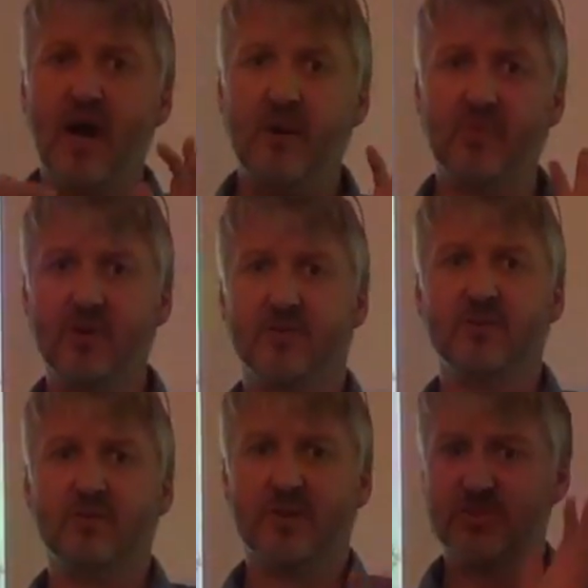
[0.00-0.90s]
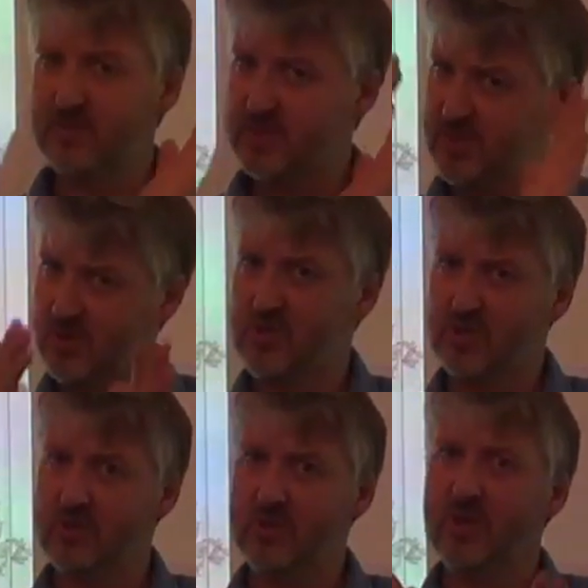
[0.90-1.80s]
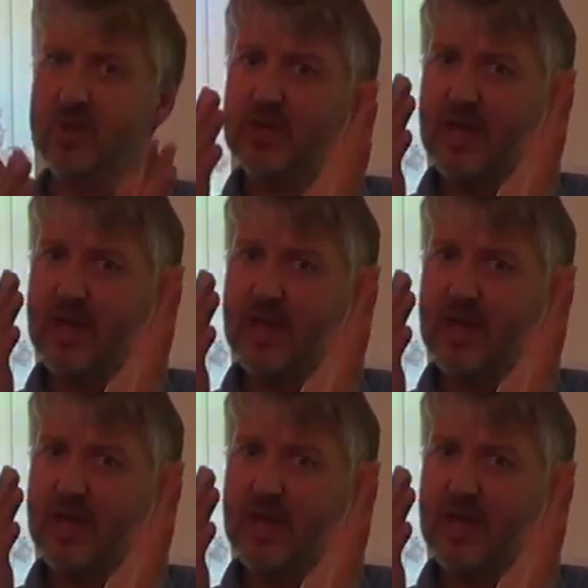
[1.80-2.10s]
I'm going to do a sort of social